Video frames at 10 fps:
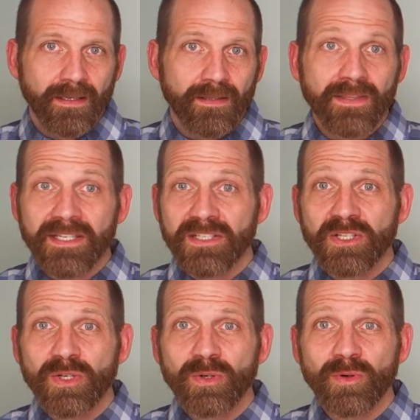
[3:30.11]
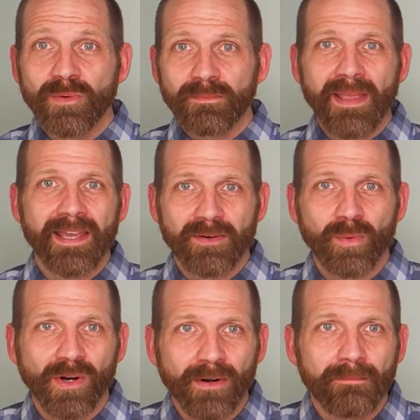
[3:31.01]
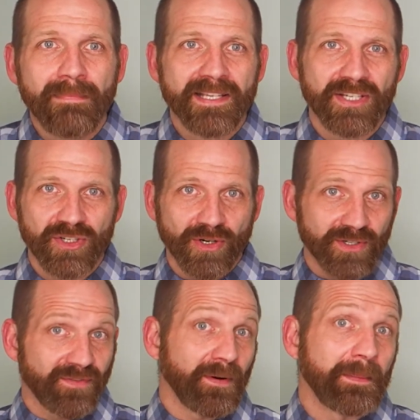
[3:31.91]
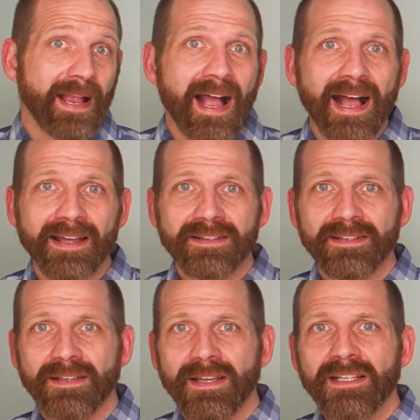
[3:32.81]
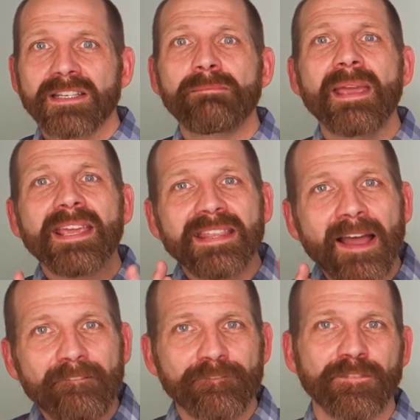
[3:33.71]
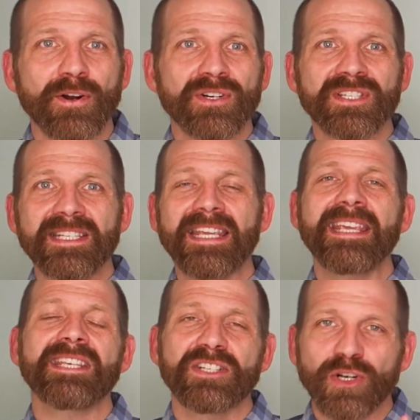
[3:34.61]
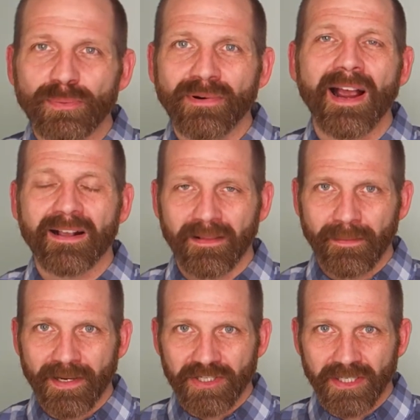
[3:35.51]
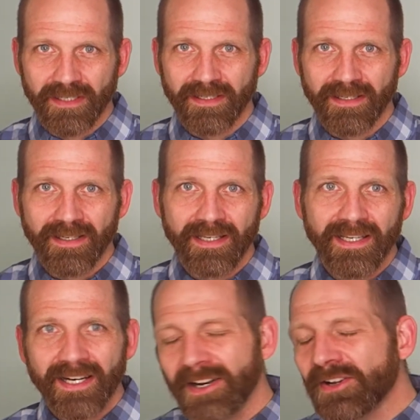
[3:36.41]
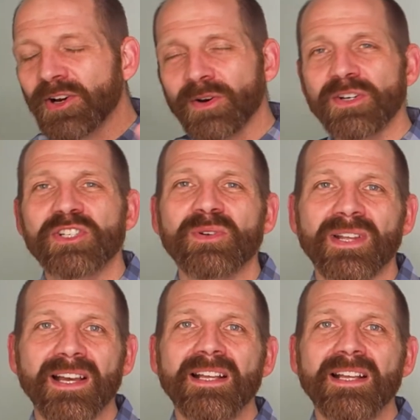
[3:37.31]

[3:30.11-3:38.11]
These two men were messengers from God to make that first Easter proclamation and I'd encourage you to,